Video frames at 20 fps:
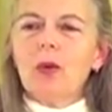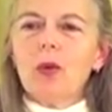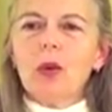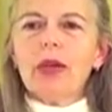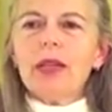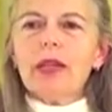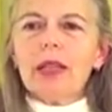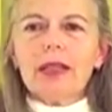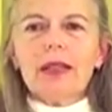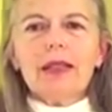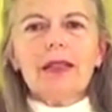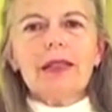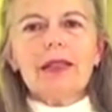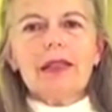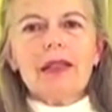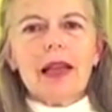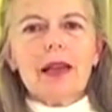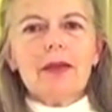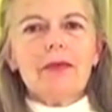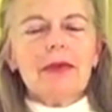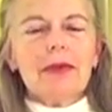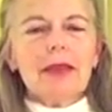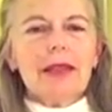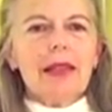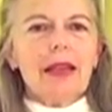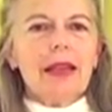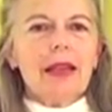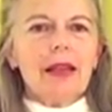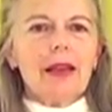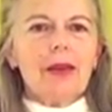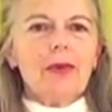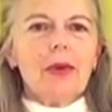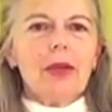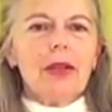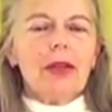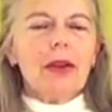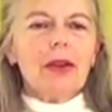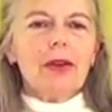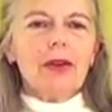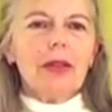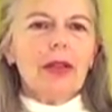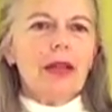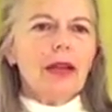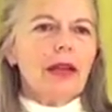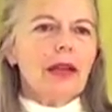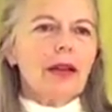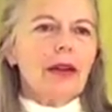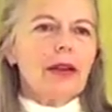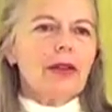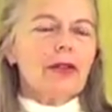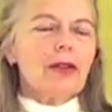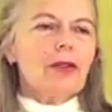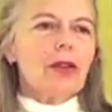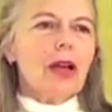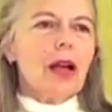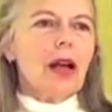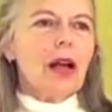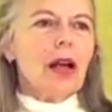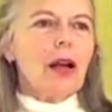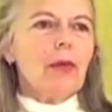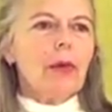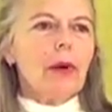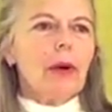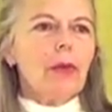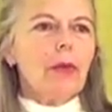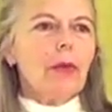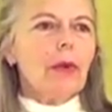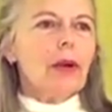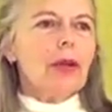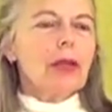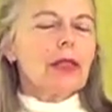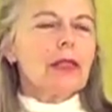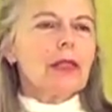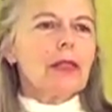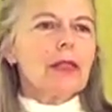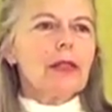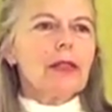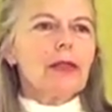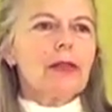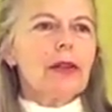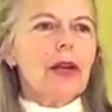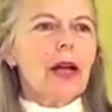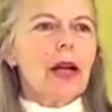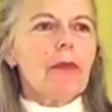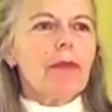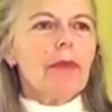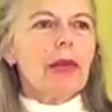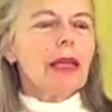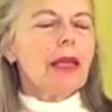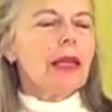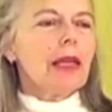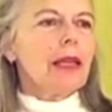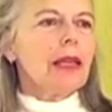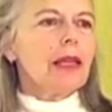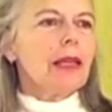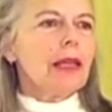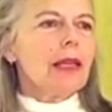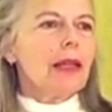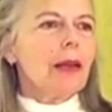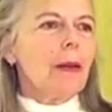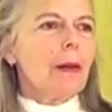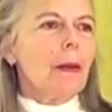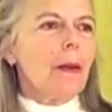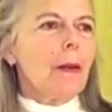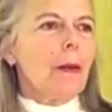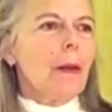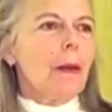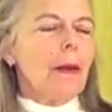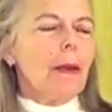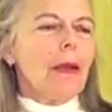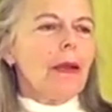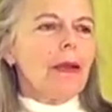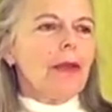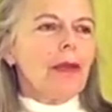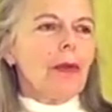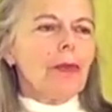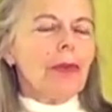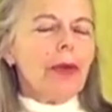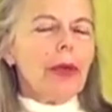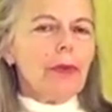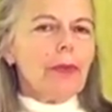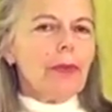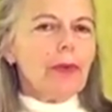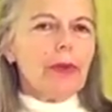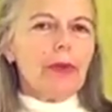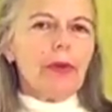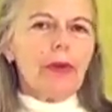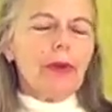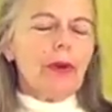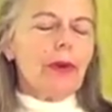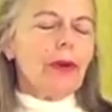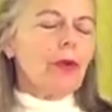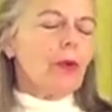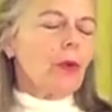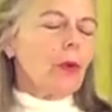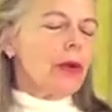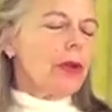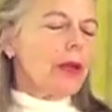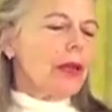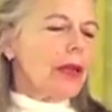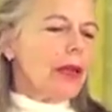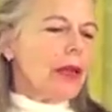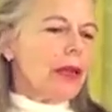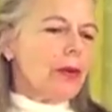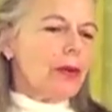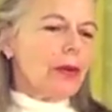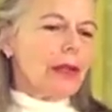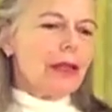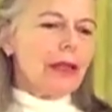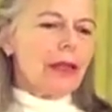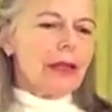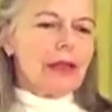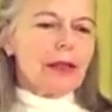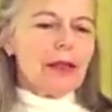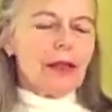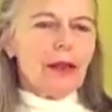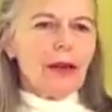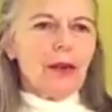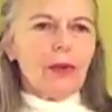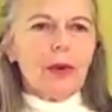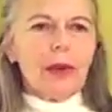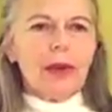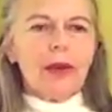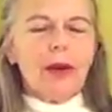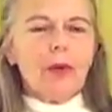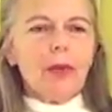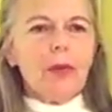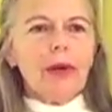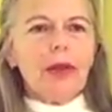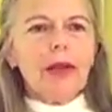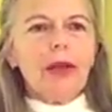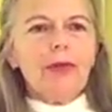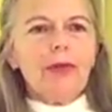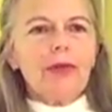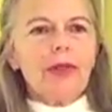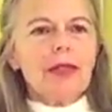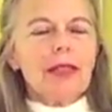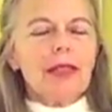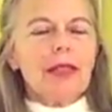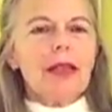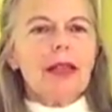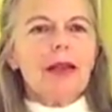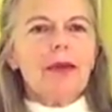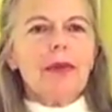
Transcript: Work, the same thing. We don't like our job, our boss is crummy, and the people who are working with us, we hope we never see